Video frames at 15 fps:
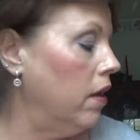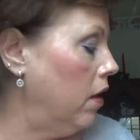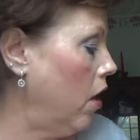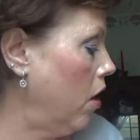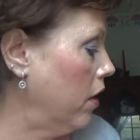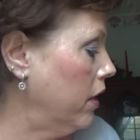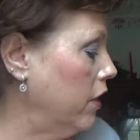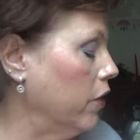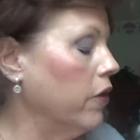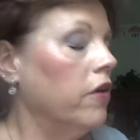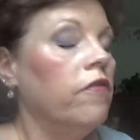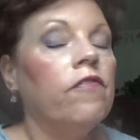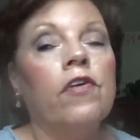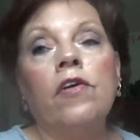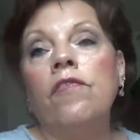on here
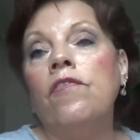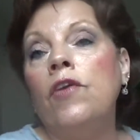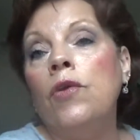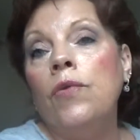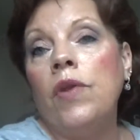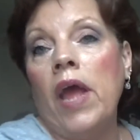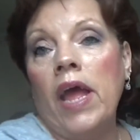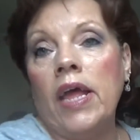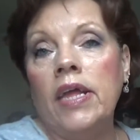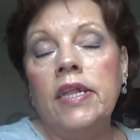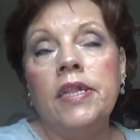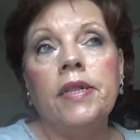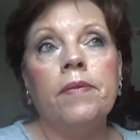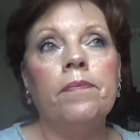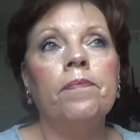for a few
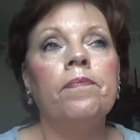days.